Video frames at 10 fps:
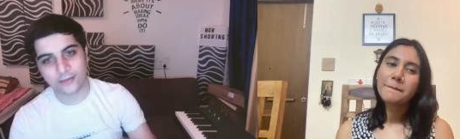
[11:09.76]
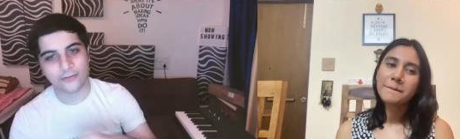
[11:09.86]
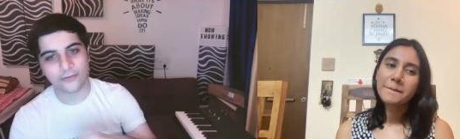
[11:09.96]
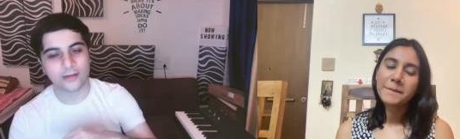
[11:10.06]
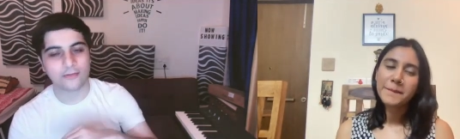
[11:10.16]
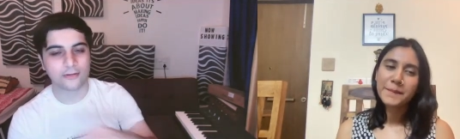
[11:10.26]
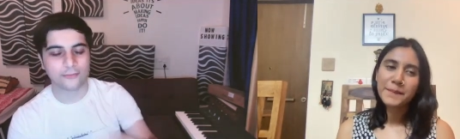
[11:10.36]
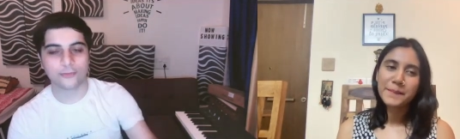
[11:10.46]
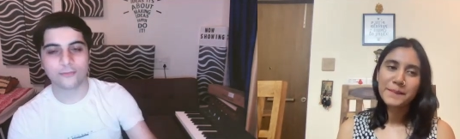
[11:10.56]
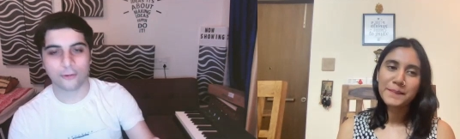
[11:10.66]
Speaker 1: if any one of
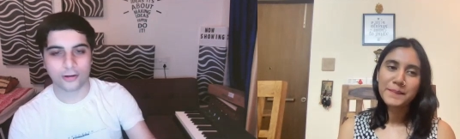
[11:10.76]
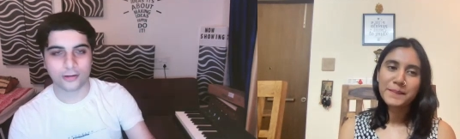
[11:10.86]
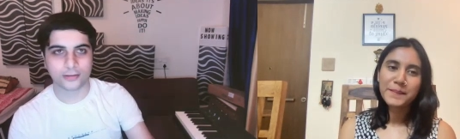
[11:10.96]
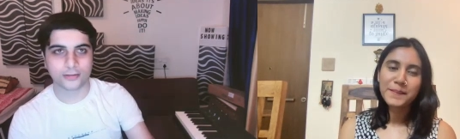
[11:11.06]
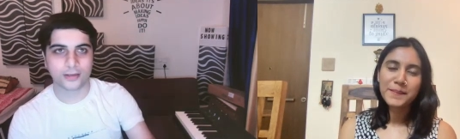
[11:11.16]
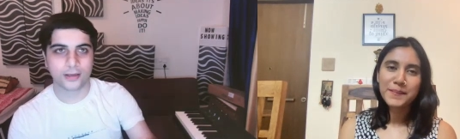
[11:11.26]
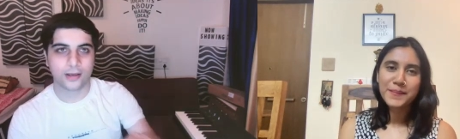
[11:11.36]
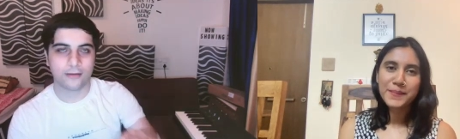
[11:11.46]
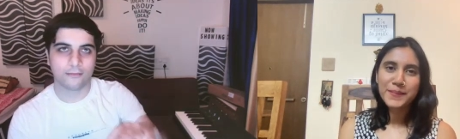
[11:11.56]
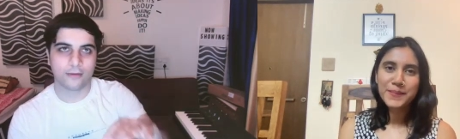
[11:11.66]
you wants
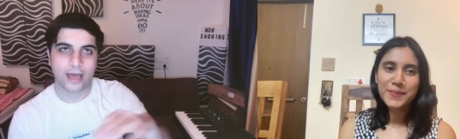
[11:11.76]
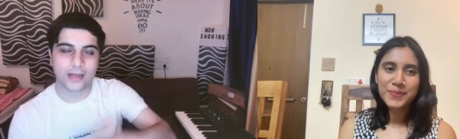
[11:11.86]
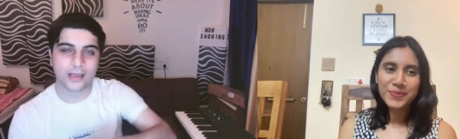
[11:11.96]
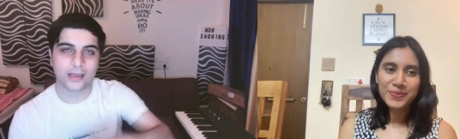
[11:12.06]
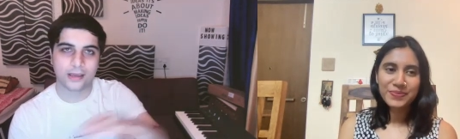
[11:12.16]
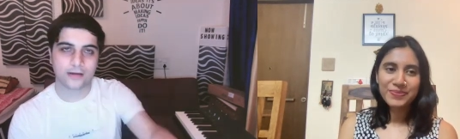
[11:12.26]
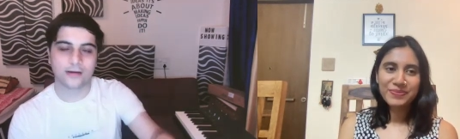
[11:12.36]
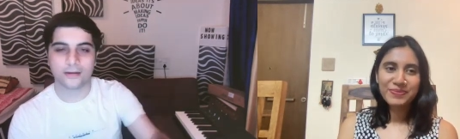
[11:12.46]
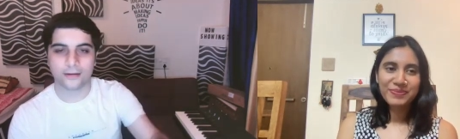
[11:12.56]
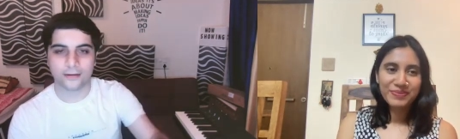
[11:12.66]
any
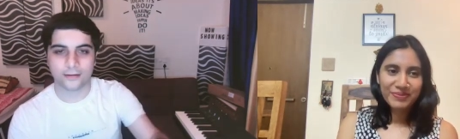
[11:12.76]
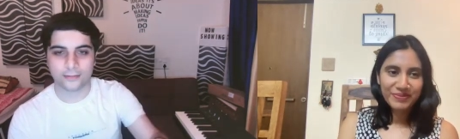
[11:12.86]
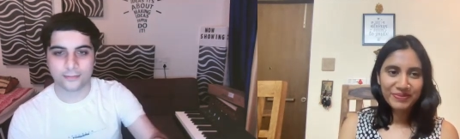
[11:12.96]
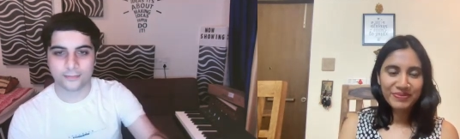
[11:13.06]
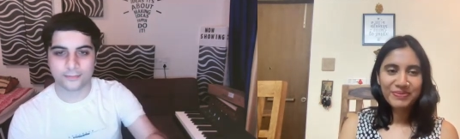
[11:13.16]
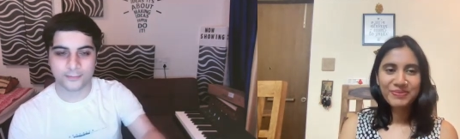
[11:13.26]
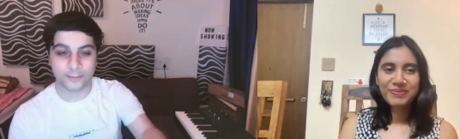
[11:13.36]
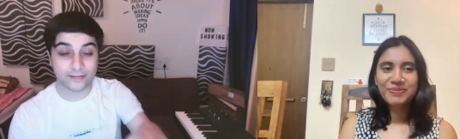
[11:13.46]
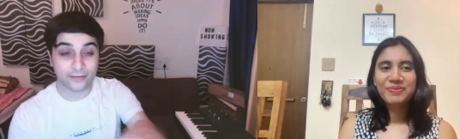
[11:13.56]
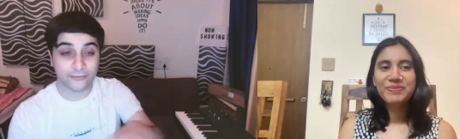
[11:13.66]
uh,
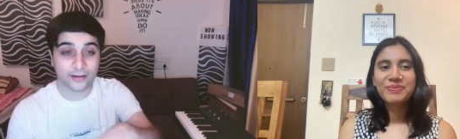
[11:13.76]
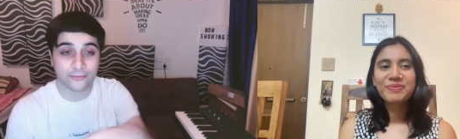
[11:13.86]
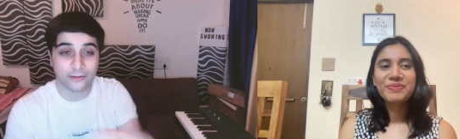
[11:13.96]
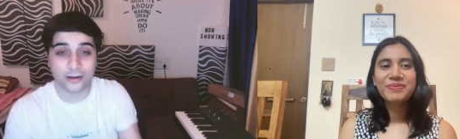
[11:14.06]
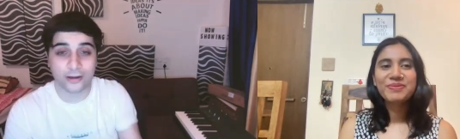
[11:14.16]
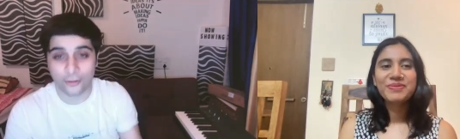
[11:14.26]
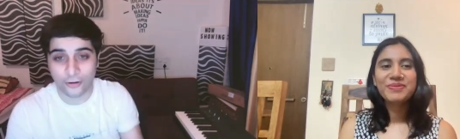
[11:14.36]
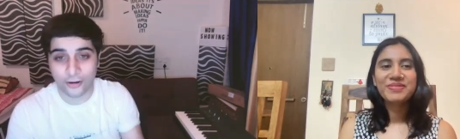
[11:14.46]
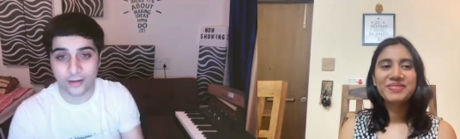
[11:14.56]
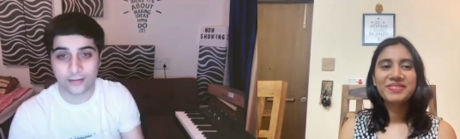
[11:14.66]
specific video
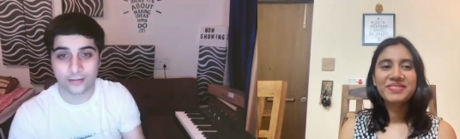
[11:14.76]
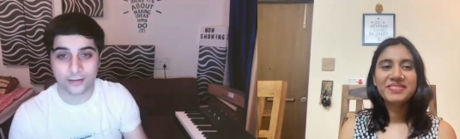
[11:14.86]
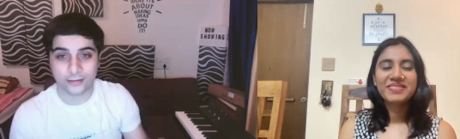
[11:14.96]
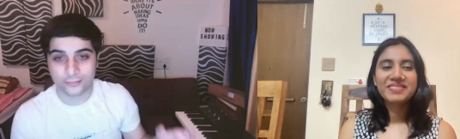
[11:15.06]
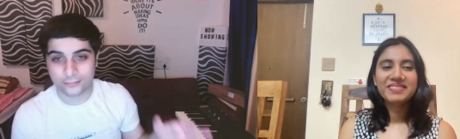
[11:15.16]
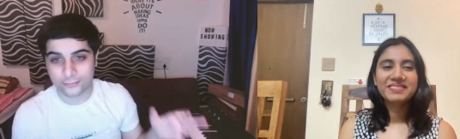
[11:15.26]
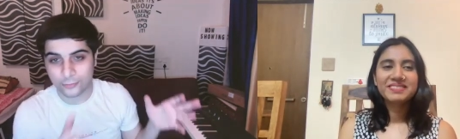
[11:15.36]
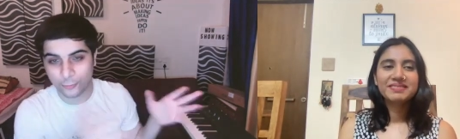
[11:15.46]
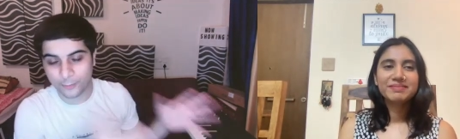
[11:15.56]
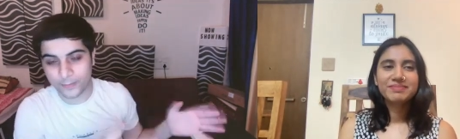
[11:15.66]
or anything
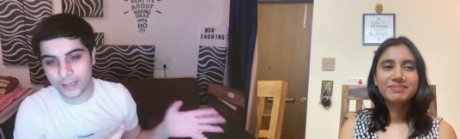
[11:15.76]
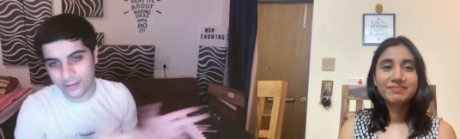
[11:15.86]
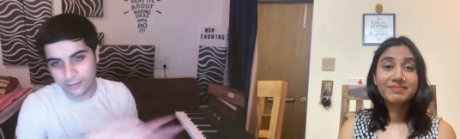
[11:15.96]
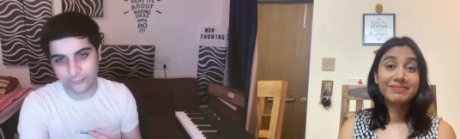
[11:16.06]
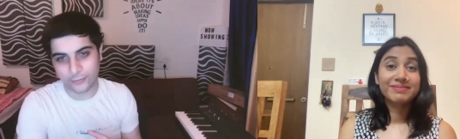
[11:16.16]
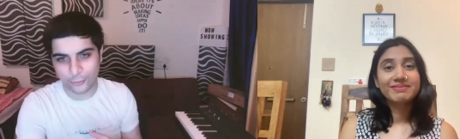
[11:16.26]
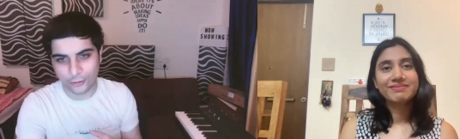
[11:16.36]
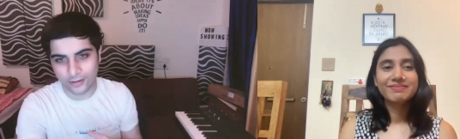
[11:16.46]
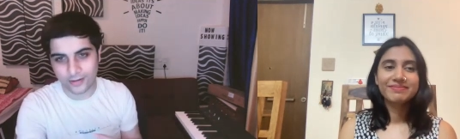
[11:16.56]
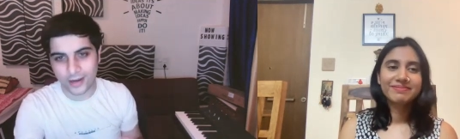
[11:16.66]
to be
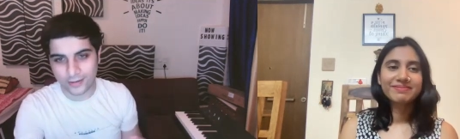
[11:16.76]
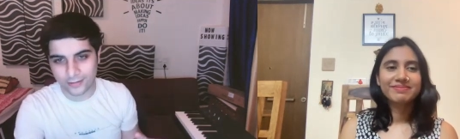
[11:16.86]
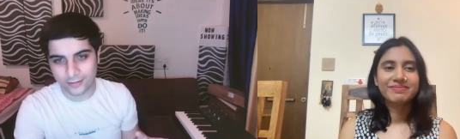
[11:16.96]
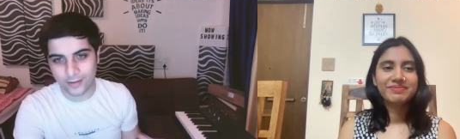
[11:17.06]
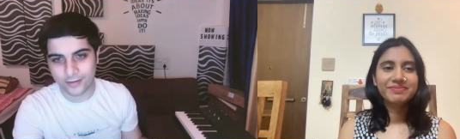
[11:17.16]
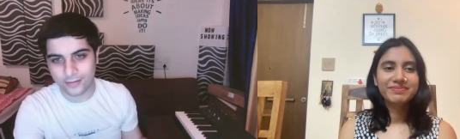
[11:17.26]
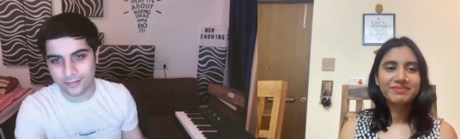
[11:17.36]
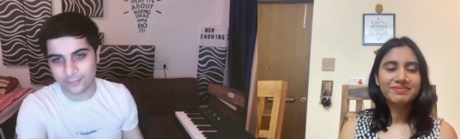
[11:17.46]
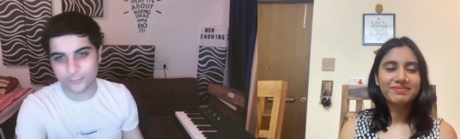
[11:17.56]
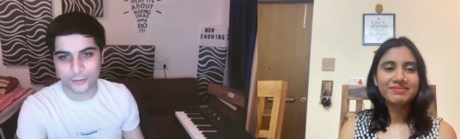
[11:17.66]
reviewed or reacted by her,
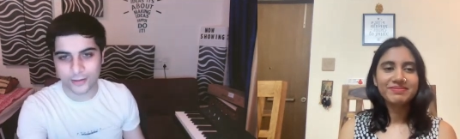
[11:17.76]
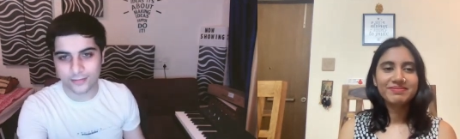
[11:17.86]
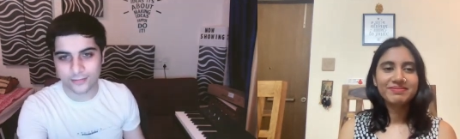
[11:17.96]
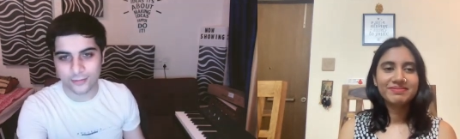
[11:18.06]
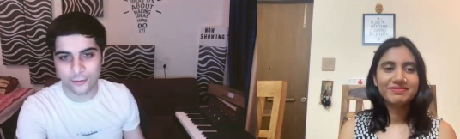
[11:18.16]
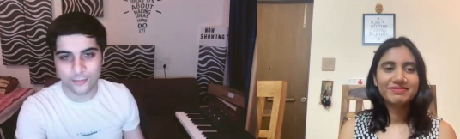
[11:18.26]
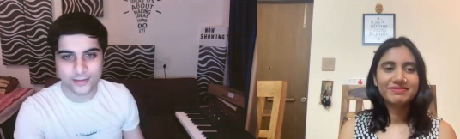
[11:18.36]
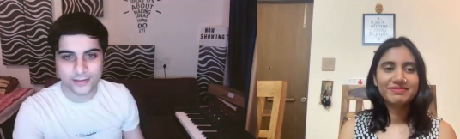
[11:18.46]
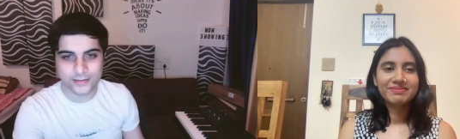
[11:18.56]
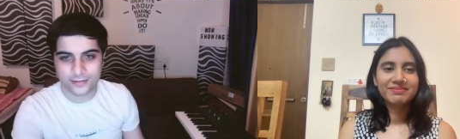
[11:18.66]
put it in the
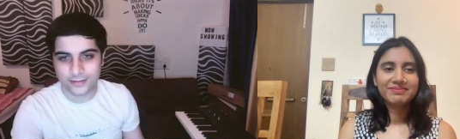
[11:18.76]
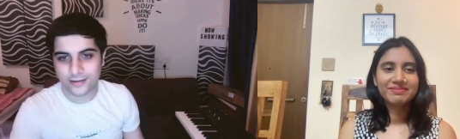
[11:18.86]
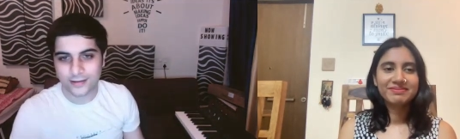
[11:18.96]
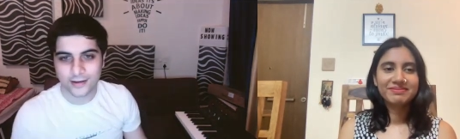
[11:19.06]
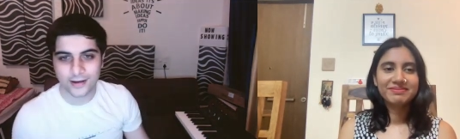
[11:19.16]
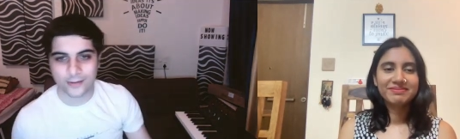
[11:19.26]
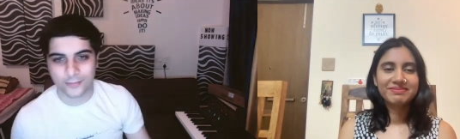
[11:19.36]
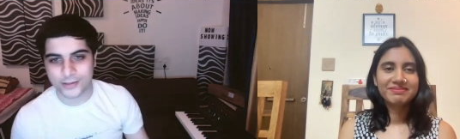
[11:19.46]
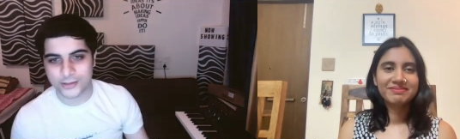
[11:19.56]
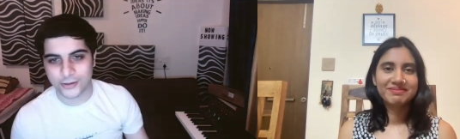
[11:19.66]
comments and I'll
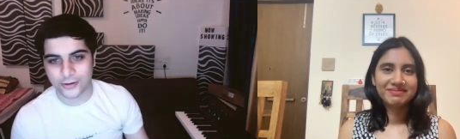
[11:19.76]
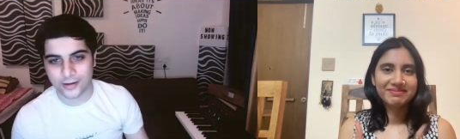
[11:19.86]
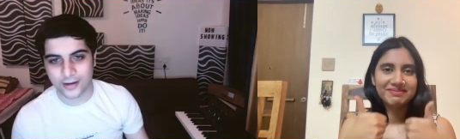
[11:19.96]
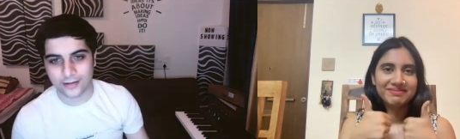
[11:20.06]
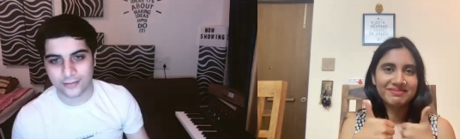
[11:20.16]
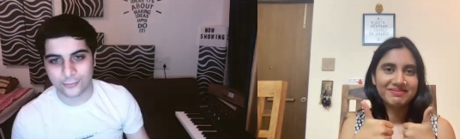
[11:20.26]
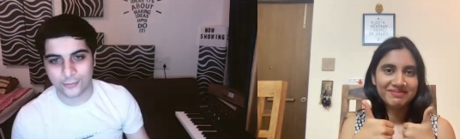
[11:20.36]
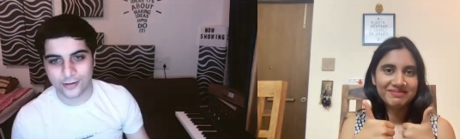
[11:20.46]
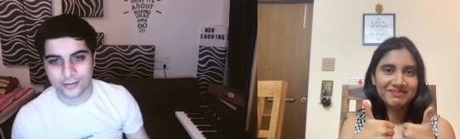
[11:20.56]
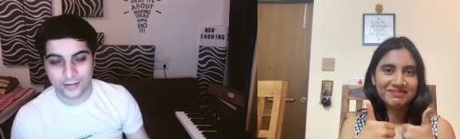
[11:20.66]
make sure it gets to
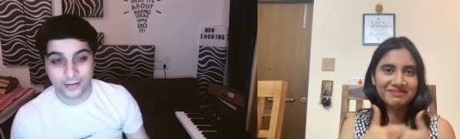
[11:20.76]
her.